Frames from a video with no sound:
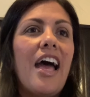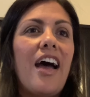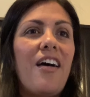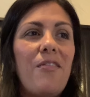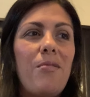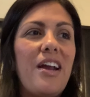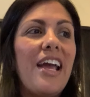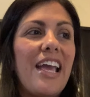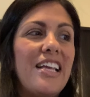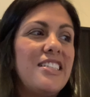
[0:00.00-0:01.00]
All
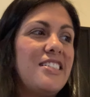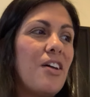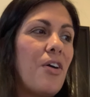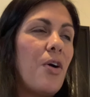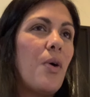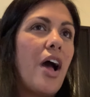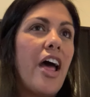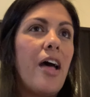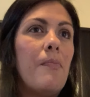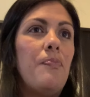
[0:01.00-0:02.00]
right, so
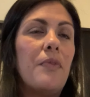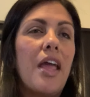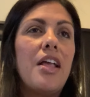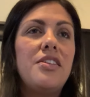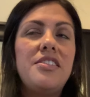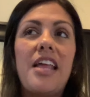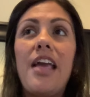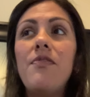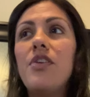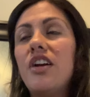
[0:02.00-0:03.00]

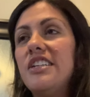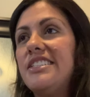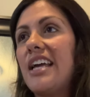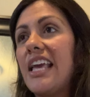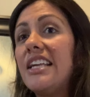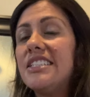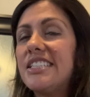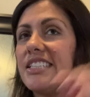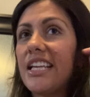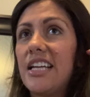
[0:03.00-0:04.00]
today for our
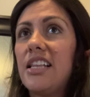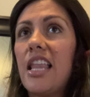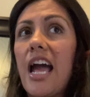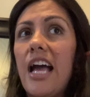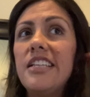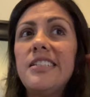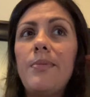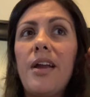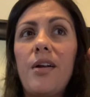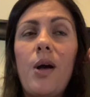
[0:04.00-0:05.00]
science class,
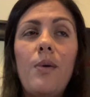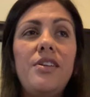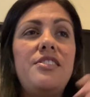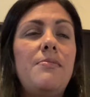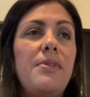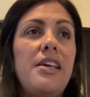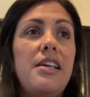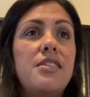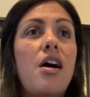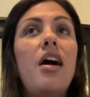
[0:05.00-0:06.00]
we are going to
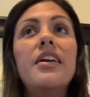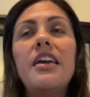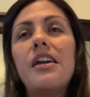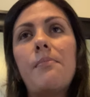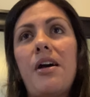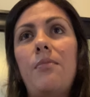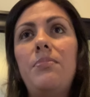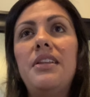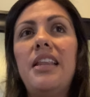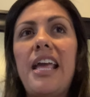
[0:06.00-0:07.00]
be talking
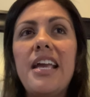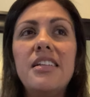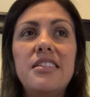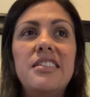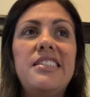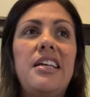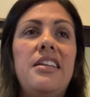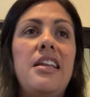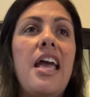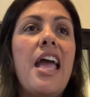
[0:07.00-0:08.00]
about plants
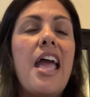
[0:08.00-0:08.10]
and